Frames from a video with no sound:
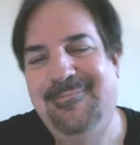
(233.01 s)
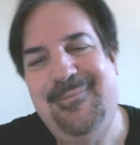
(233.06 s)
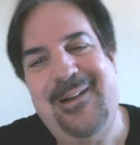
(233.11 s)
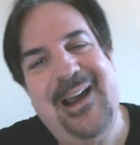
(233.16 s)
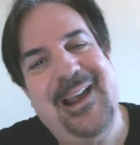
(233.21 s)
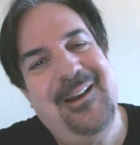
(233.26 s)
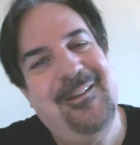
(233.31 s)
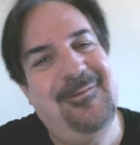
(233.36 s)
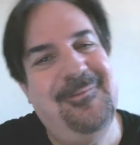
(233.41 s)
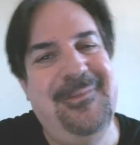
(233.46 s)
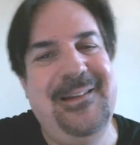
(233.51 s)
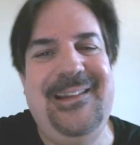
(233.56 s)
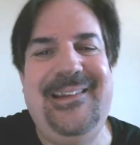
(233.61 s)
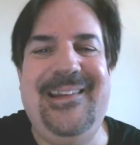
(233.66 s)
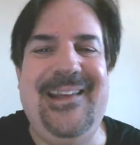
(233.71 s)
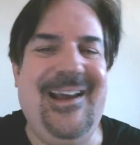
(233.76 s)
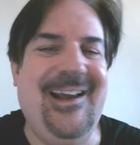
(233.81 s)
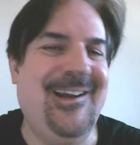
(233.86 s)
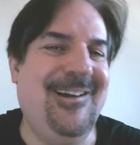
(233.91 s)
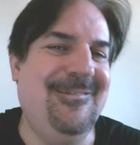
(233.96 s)
Biden will be
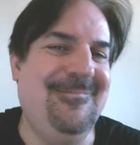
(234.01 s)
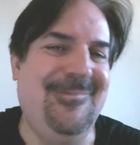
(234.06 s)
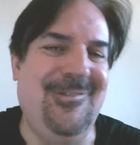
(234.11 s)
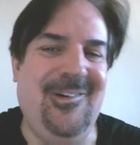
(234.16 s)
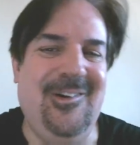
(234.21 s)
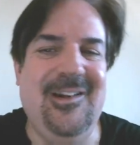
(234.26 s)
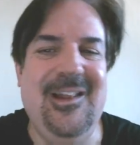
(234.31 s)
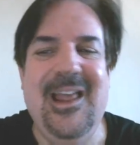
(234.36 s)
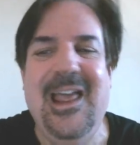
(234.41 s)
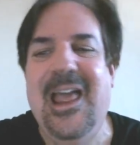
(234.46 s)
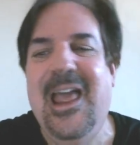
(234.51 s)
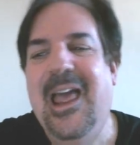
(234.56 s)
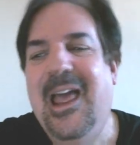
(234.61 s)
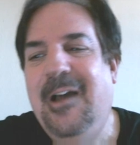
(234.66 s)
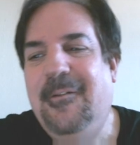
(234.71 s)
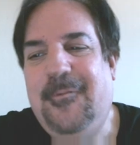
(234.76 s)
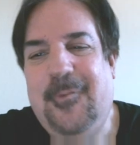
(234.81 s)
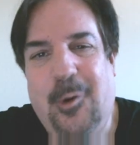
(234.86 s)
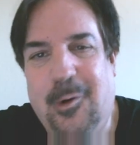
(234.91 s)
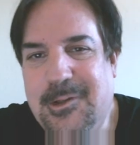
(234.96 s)
terrible.
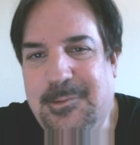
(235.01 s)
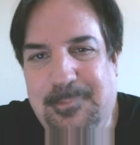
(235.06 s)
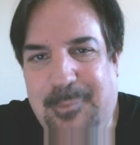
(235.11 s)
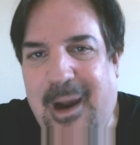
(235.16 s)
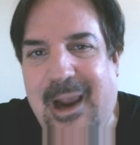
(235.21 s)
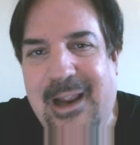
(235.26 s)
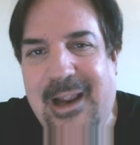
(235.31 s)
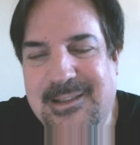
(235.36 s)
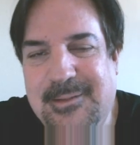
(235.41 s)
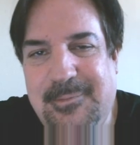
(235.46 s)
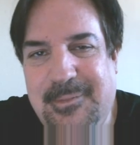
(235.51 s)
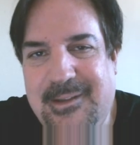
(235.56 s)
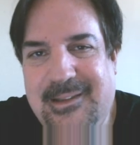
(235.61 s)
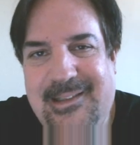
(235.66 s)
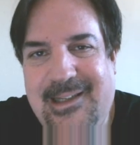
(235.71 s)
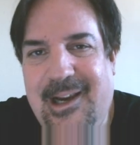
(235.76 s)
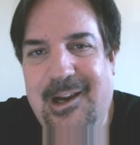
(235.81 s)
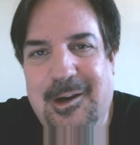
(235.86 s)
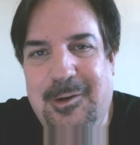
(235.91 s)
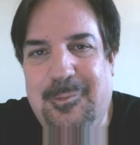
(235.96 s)
Of course Biden's
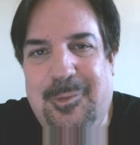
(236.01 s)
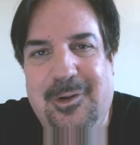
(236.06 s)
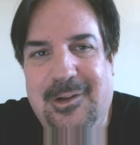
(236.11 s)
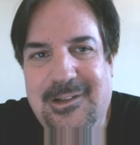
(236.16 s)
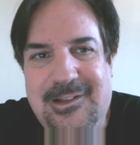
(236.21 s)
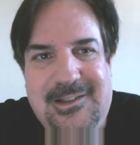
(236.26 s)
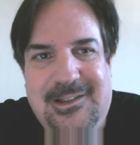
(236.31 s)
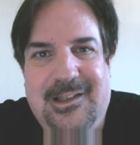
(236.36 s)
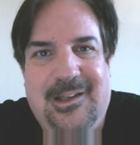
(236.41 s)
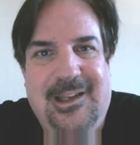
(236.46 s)
terrible.